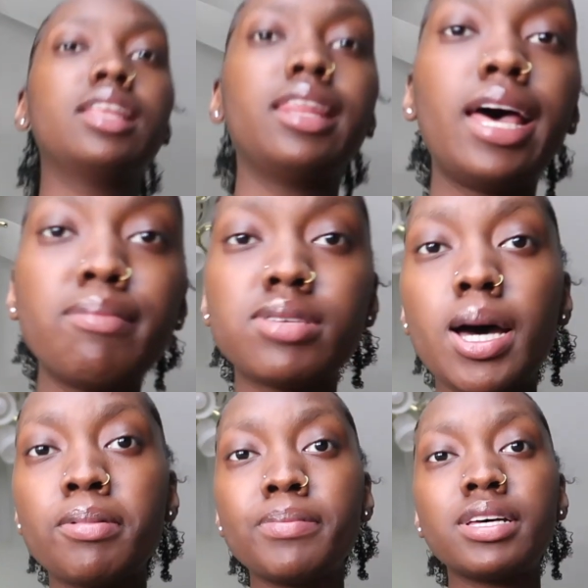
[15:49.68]

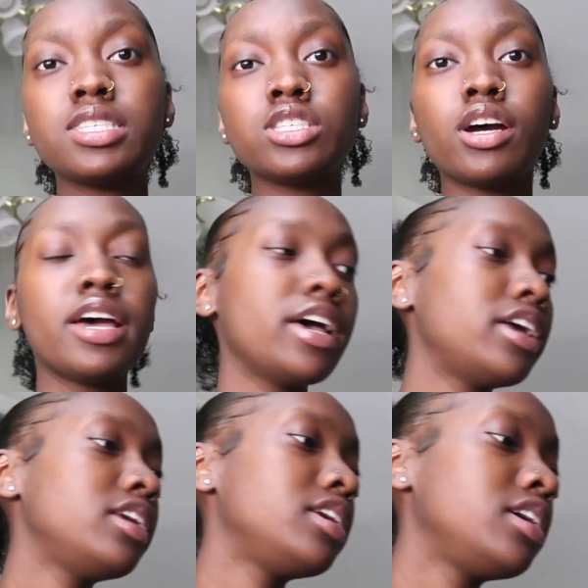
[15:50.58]
laptop come out to start
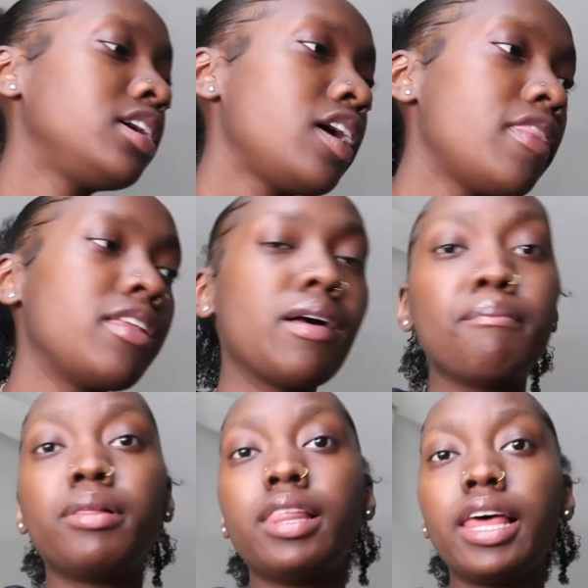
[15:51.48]
editing, and then I'm
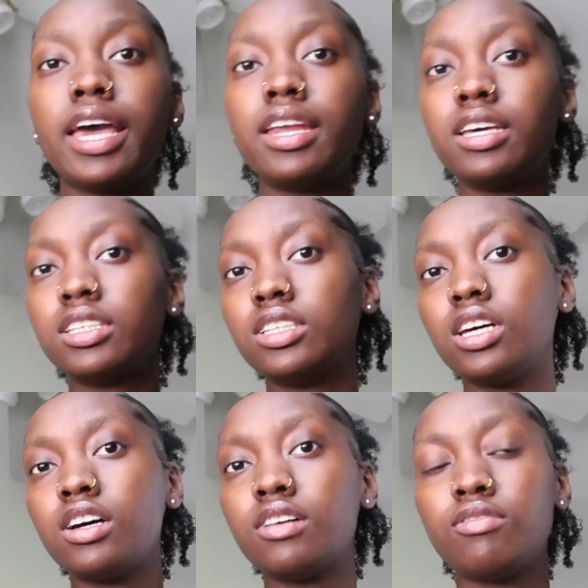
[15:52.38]
planning
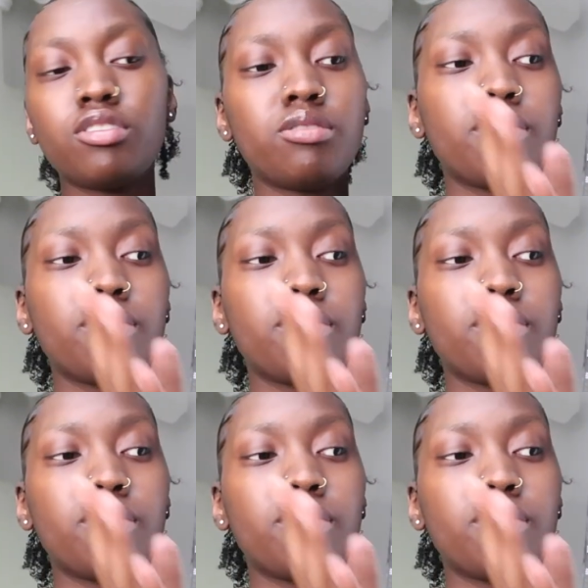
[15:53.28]
stuff with